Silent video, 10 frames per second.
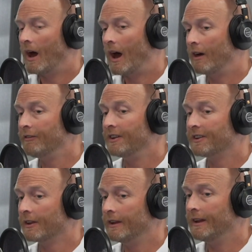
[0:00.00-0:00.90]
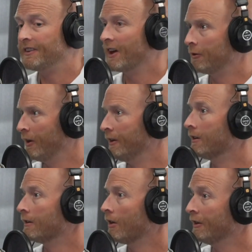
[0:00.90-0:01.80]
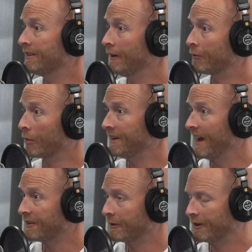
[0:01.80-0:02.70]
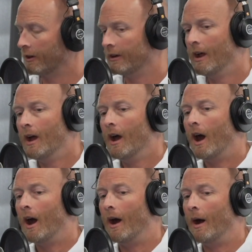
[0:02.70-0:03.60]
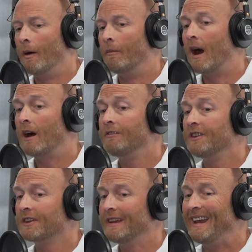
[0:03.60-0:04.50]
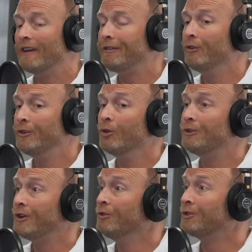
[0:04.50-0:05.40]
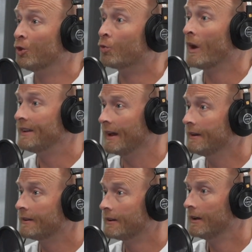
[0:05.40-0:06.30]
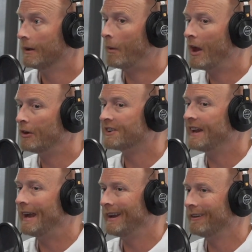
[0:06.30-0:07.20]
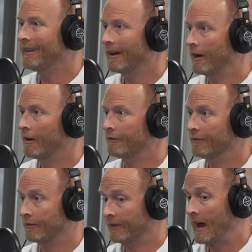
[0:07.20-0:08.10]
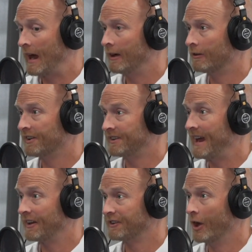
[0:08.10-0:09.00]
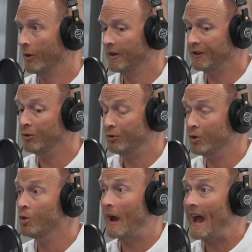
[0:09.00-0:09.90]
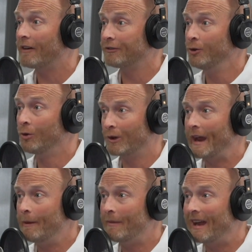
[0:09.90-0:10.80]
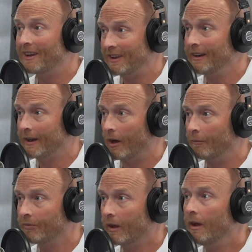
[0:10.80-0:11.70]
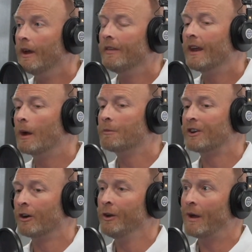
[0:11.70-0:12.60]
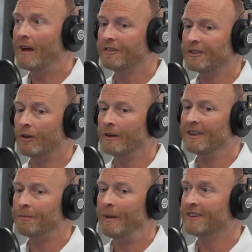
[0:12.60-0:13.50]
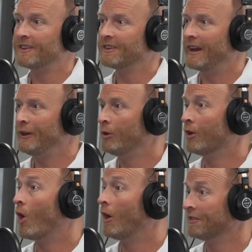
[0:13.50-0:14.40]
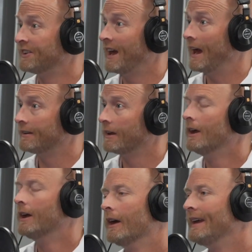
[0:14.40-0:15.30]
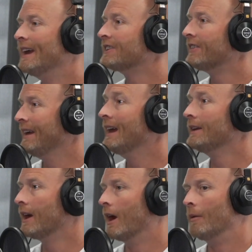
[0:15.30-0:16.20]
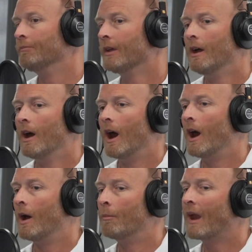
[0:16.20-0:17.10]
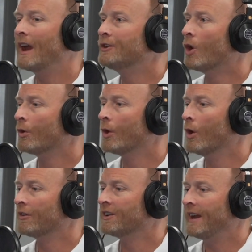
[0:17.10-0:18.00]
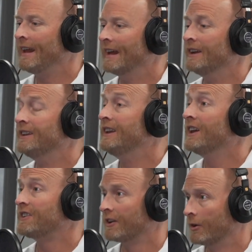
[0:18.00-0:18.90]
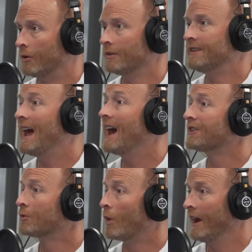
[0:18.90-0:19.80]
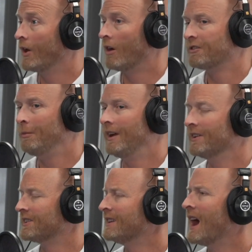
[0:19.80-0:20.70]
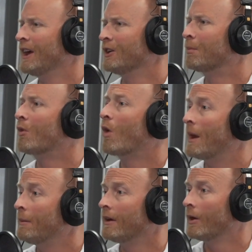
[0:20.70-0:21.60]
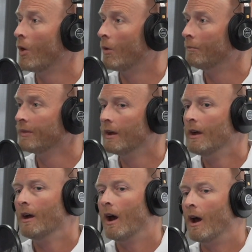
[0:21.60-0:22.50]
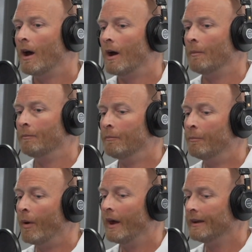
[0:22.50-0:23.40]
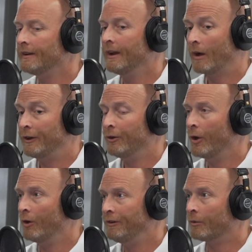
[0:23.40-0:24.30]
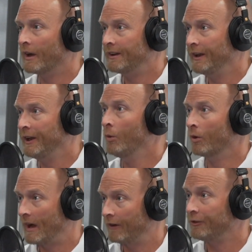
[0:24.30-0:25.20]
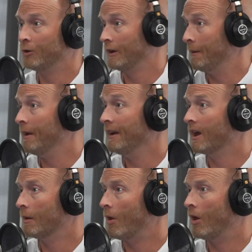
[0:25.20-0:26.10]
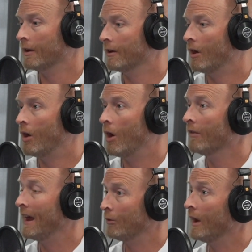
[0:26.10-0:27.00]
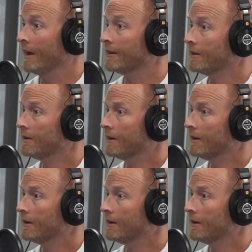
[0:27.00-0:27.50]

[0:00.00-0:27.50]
Obviously, Schedule E on your on your 1040 tax return. Um, obviously, if you do choose to rent it, my understanding of the of the IRS tax code is you do have to claim that as income. Then I'm sure you have certain expenses that you can offset against the income. Um, but I don't know if there's any additional tax write offs because it's not your primary home. Um, but you know, I do know if you rent it, you will have to claim income on uh, on that rent.